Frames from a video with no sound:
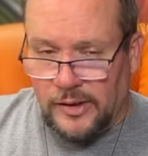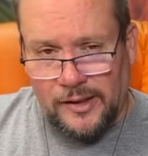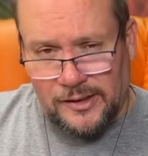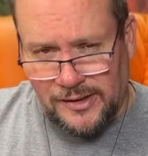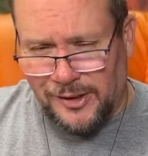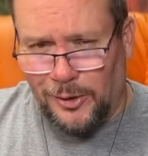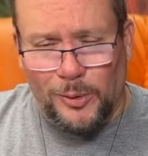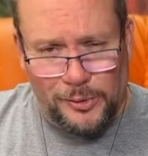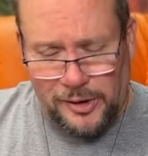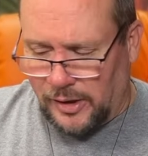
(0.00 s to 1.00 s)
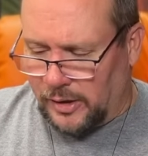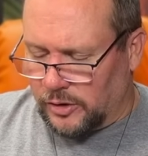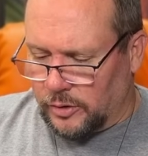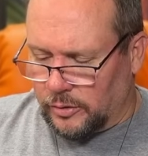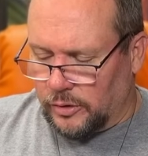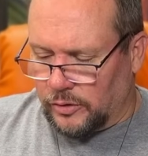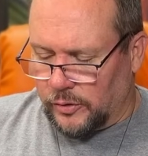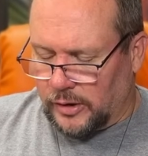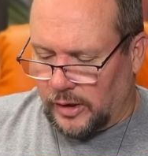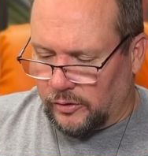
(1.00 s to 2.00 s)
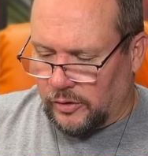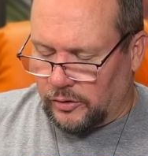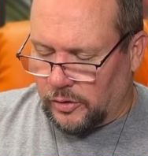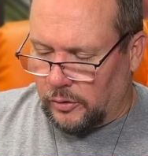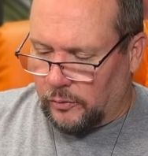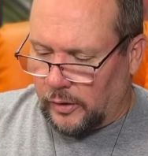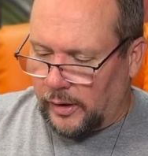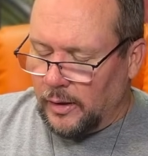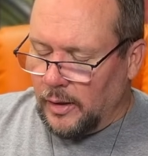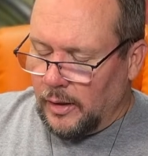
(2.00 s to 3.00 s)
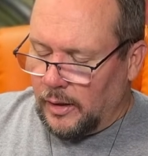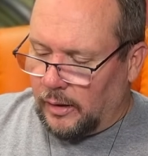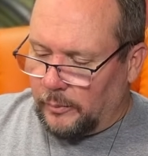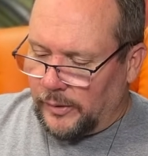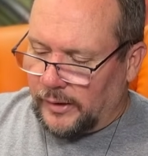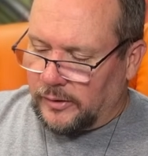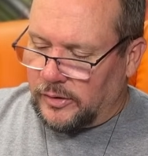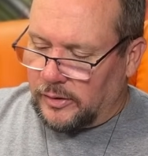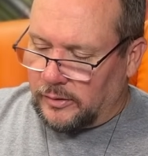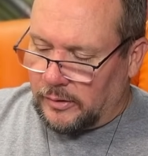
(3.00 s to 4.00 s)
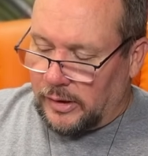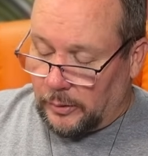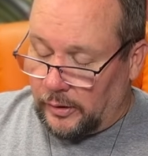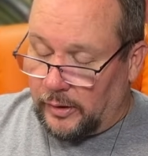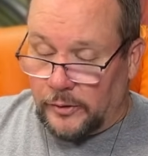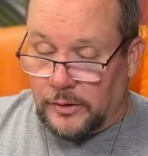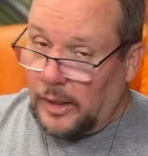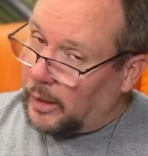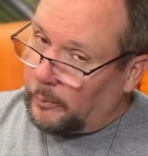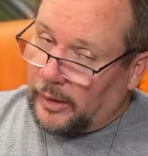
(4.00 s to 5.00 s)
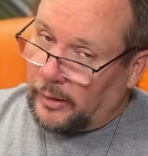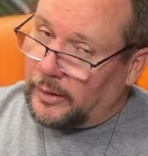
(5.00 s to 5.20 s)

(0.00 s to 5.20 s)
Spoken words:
Now that's not the only thing that you could use for the tails on a stonefly, but that's typically, if it's got a biot